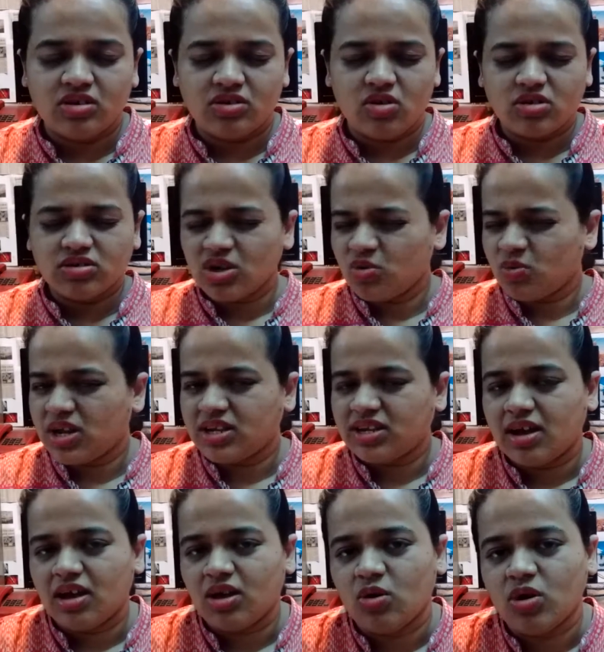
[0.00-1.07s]
Dr. Wayne
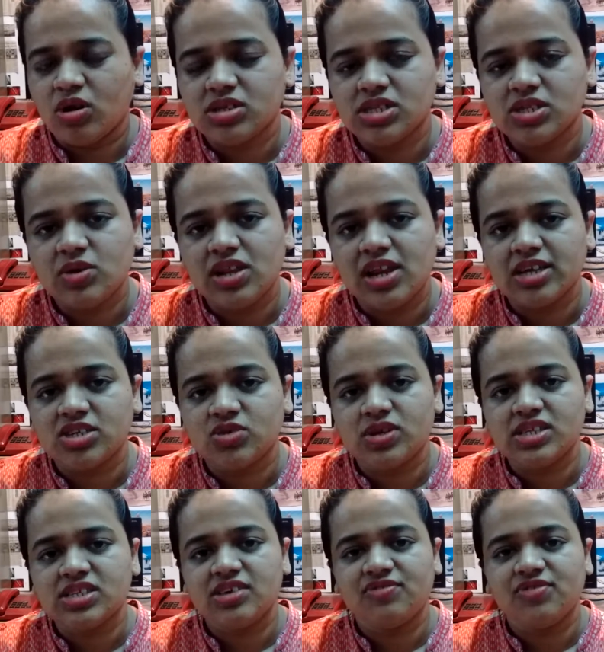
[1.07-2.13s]
Dyer also
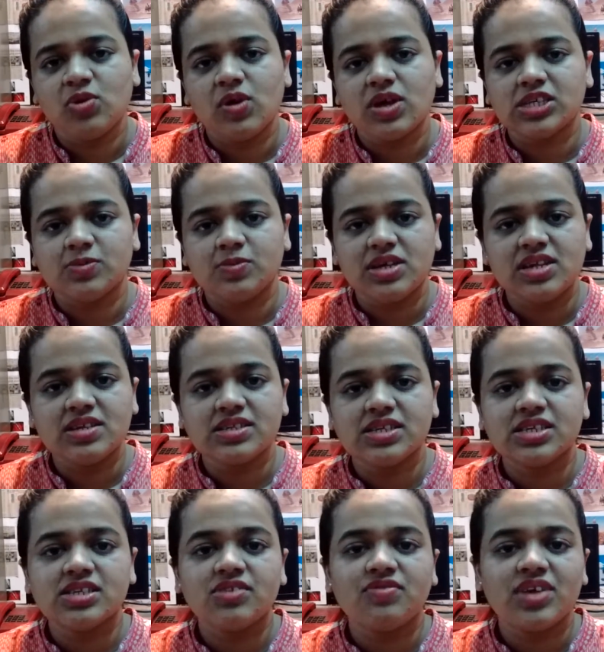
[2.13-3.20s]
illustrates a few
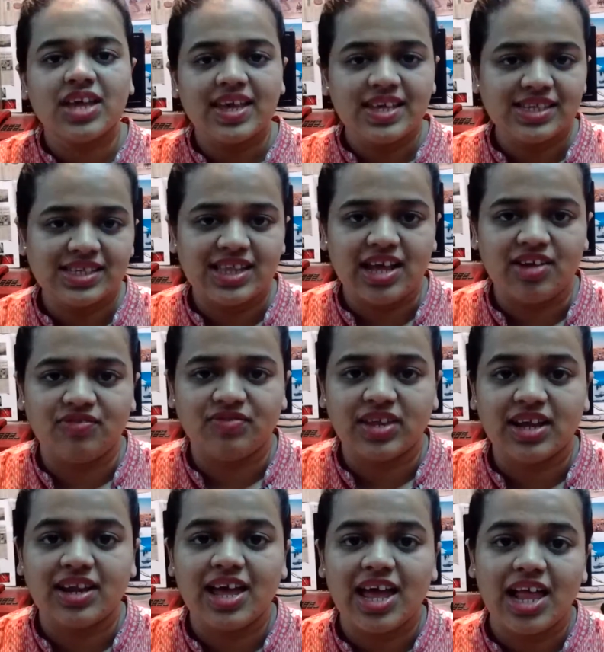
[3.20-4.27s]
experiences of his life
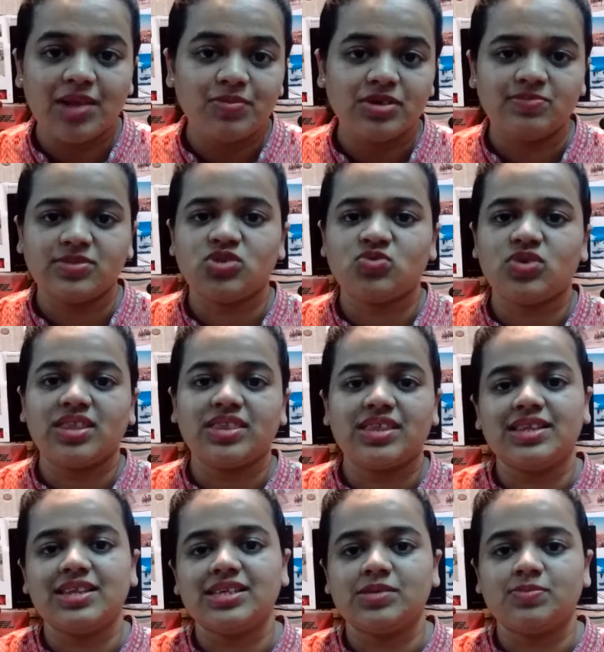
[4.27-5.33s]
that helped him
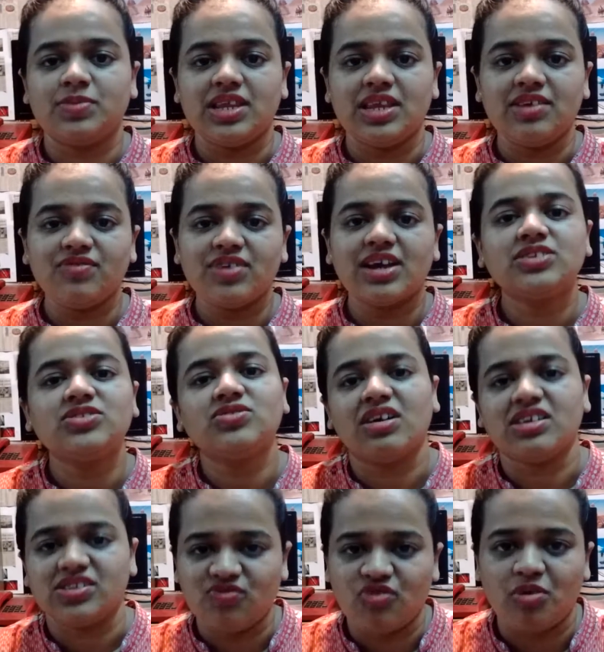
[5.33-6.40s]
strengthen his belief and
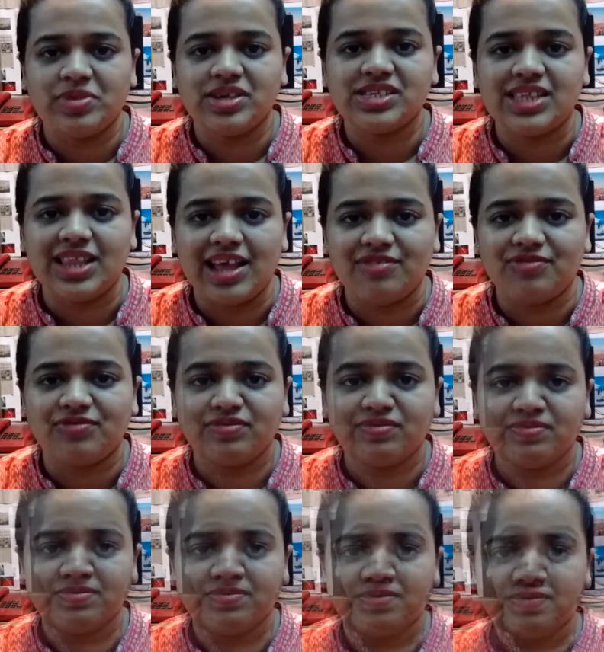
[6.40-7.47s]
transform his life.
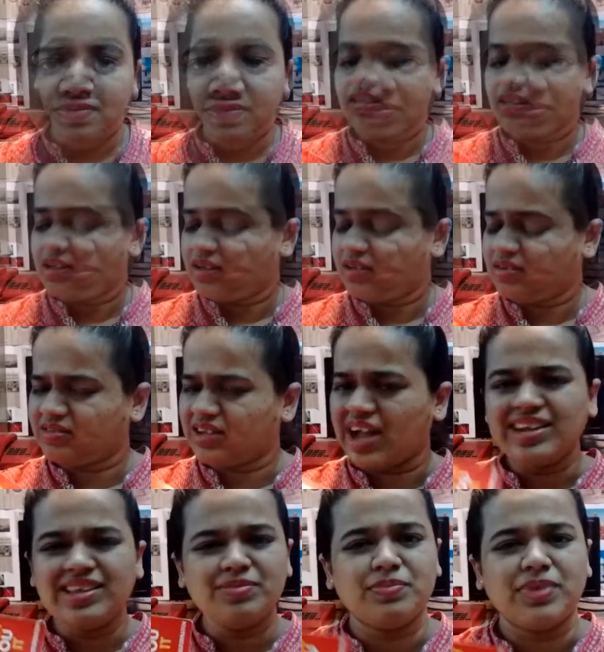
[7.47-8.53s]

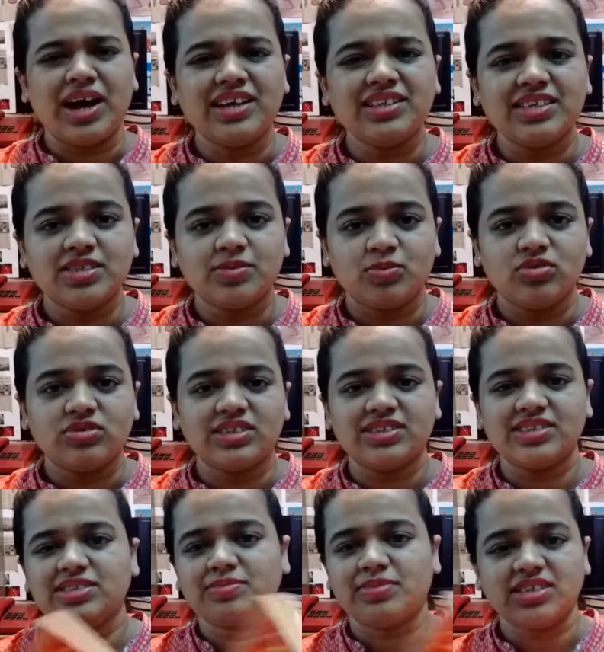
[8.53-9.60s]
I didn't buy this book,
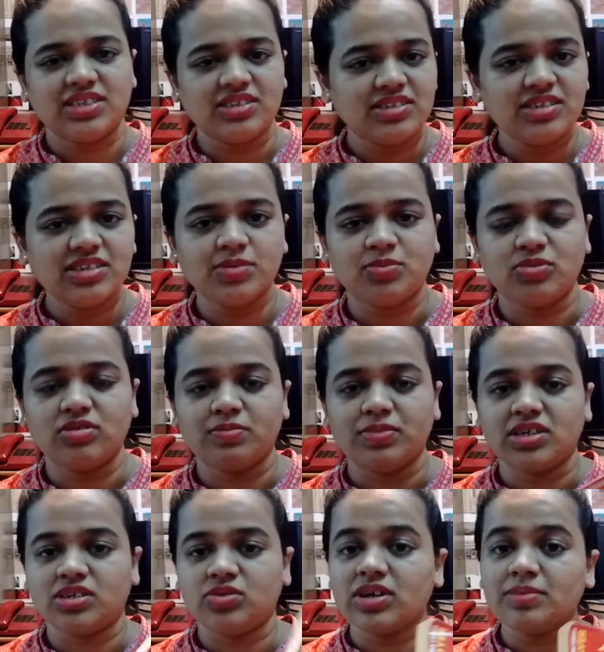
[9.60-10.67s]
this is my sister's book,
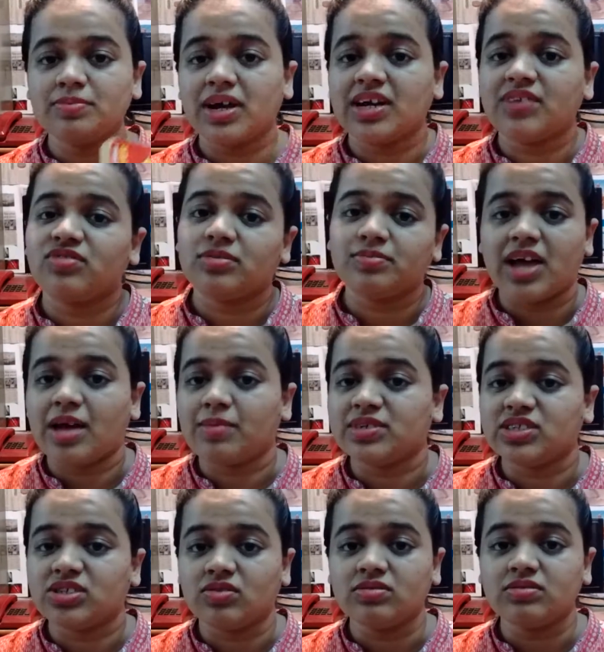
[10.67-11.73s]
but you can buy it from
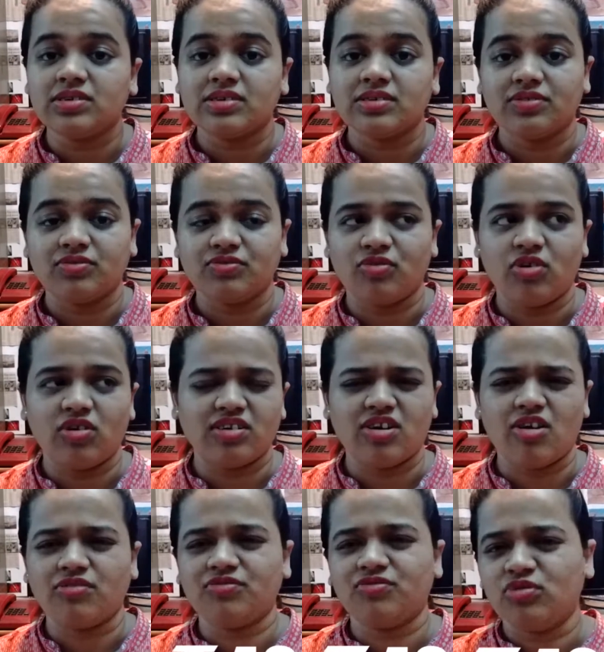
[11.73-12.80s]
Amazon for
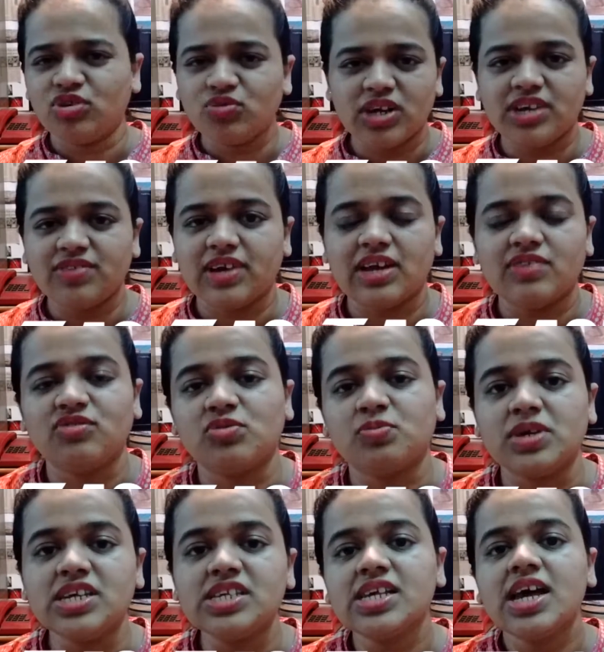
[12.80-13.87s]
around 425
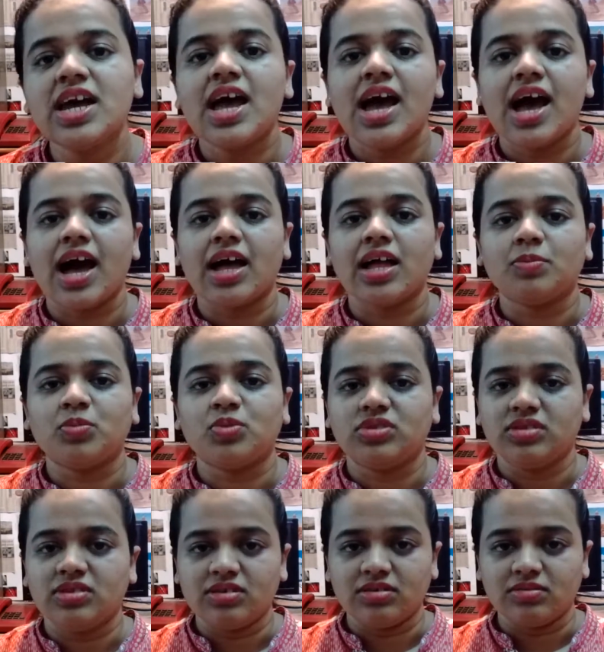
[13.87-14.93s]
rupees. I'll
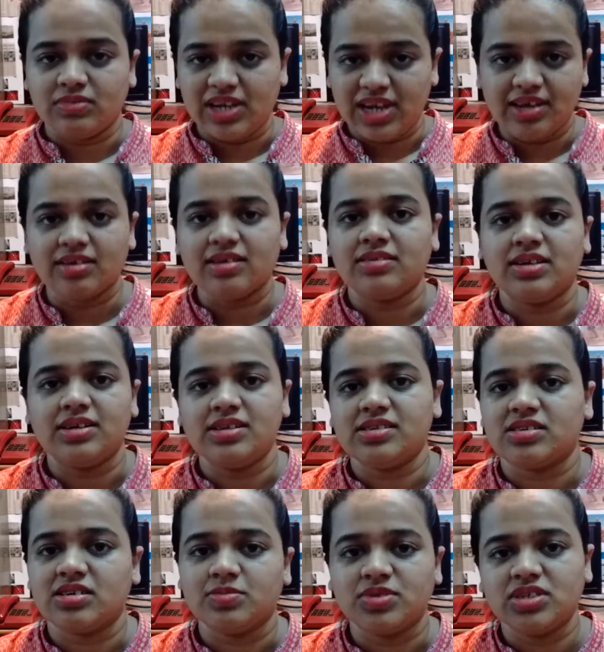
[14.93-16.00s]
put the link in the
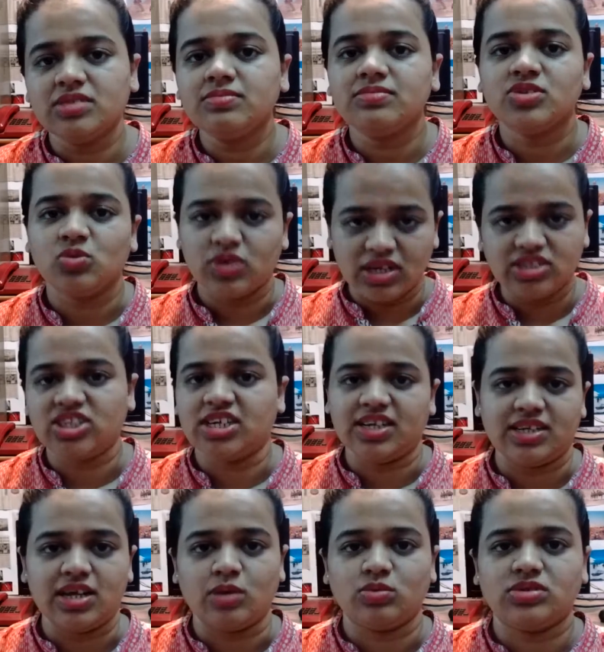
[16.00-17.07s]
description, you can check
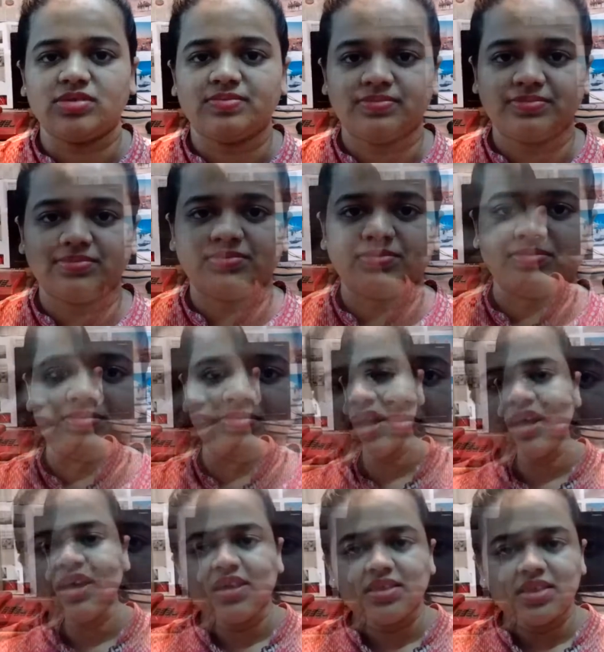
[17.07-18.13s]
it out.
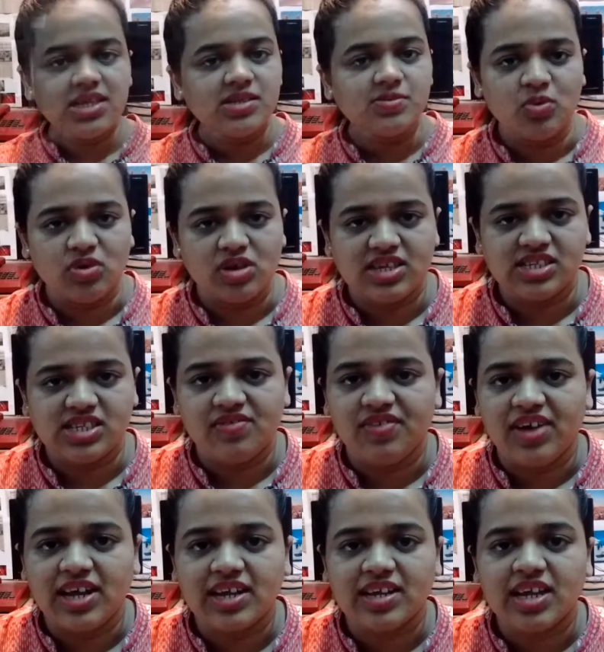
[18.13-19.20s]
This book is
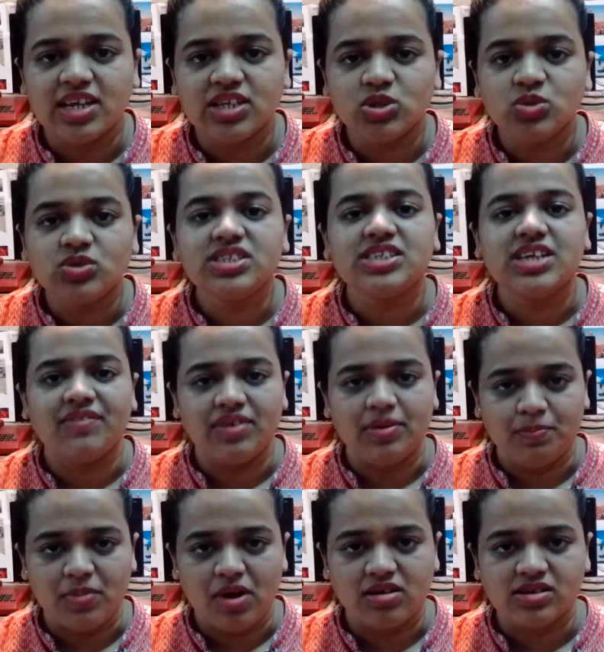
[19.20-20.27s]
divided into
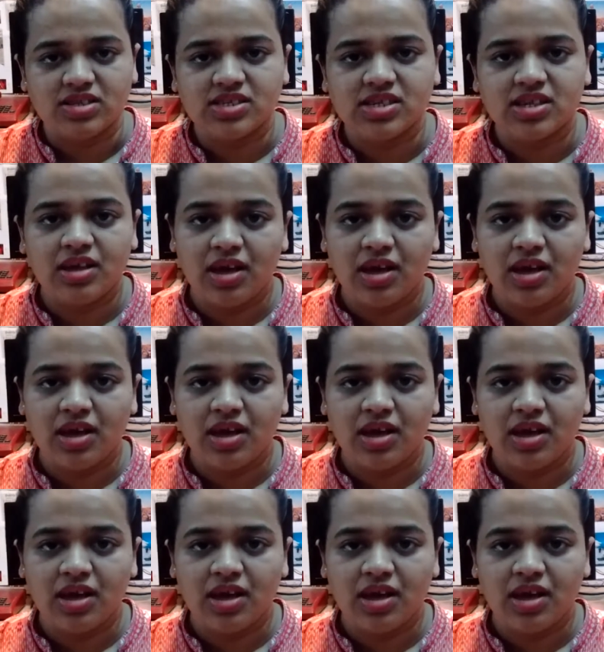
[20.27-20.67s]
7 parts.